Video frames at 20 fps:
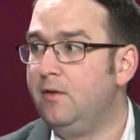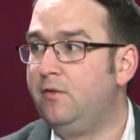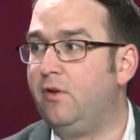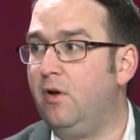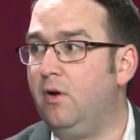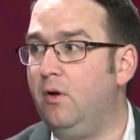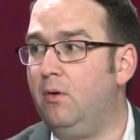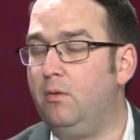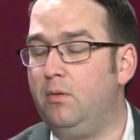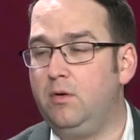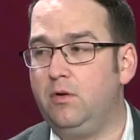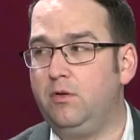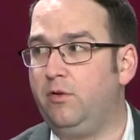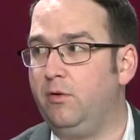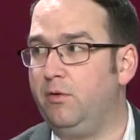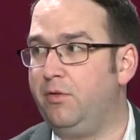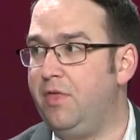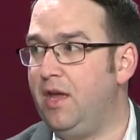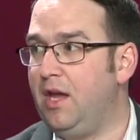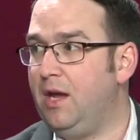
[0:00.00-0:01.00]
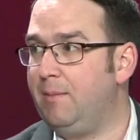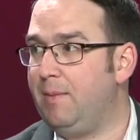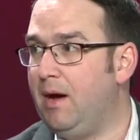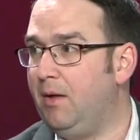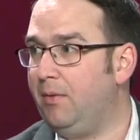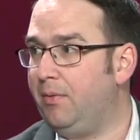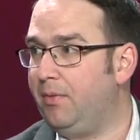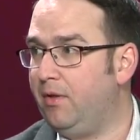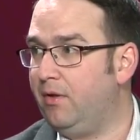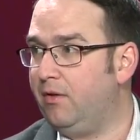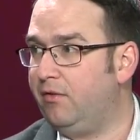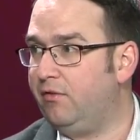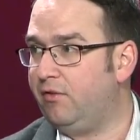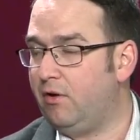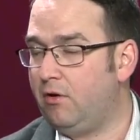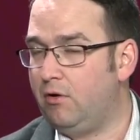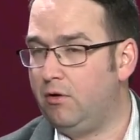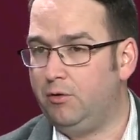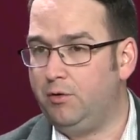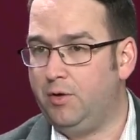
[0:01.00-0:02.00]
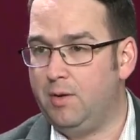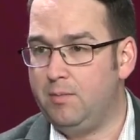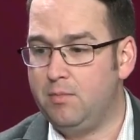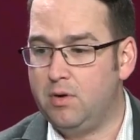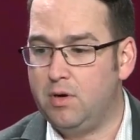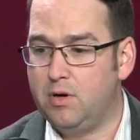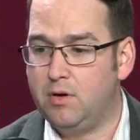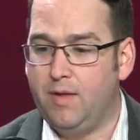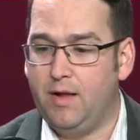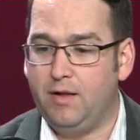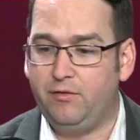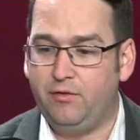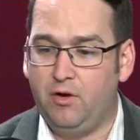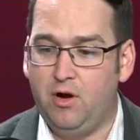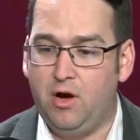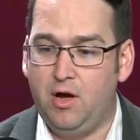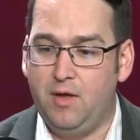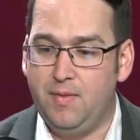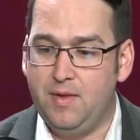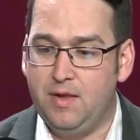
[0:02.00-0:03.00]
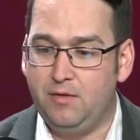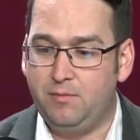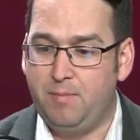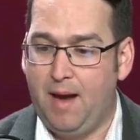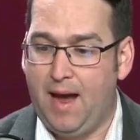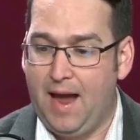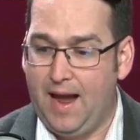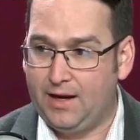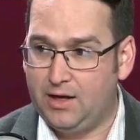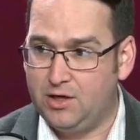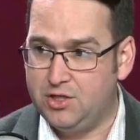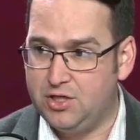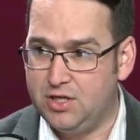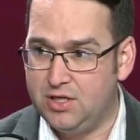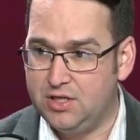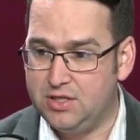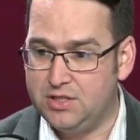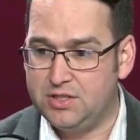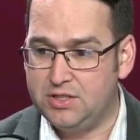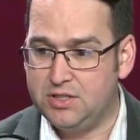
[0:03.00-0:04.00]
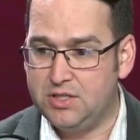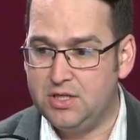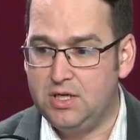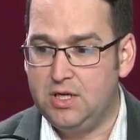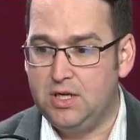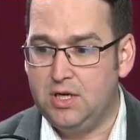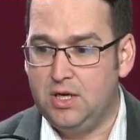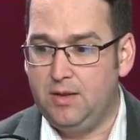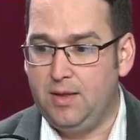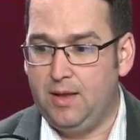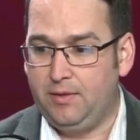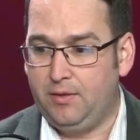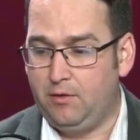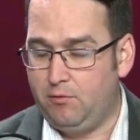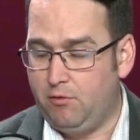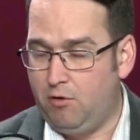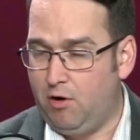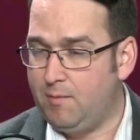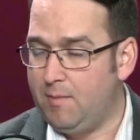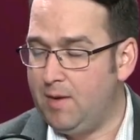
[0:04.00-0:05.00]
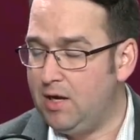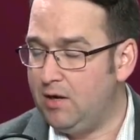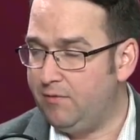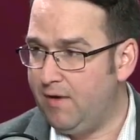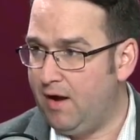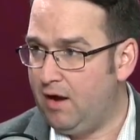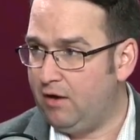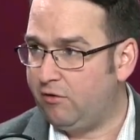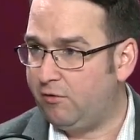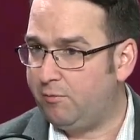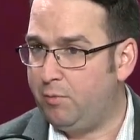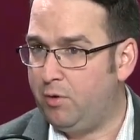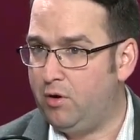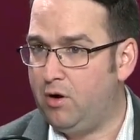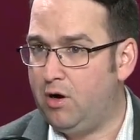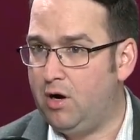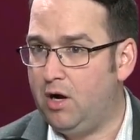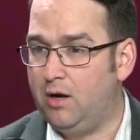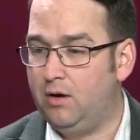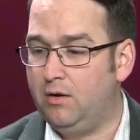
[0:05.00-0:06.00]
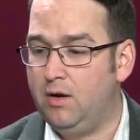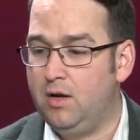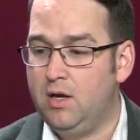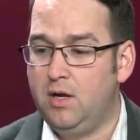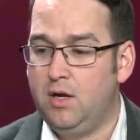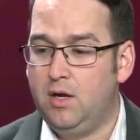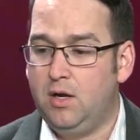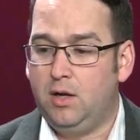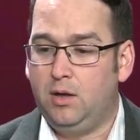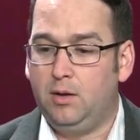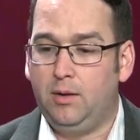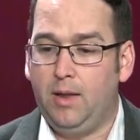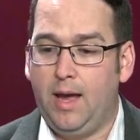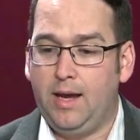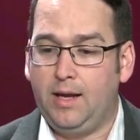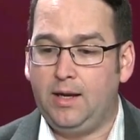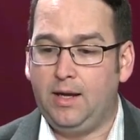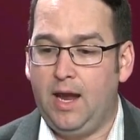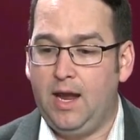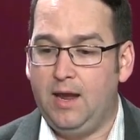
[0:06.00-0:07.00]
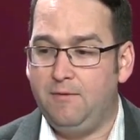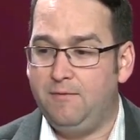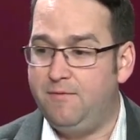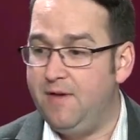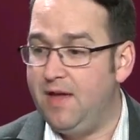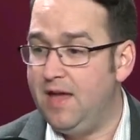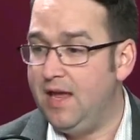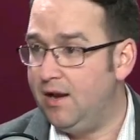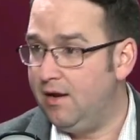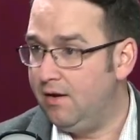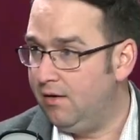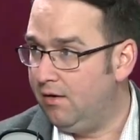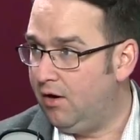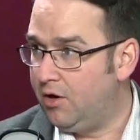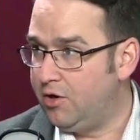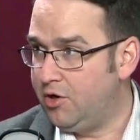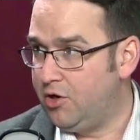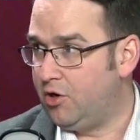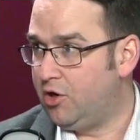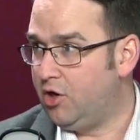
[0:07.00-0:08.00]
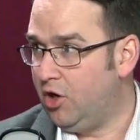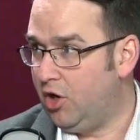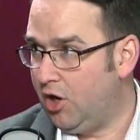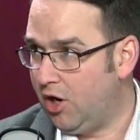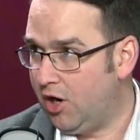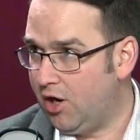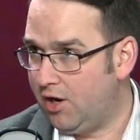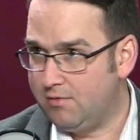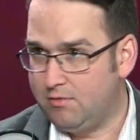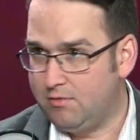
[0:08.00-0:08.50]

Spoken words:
So think about the serial number that's on these packages. that the drug manufacturers put on, like a VIN on your car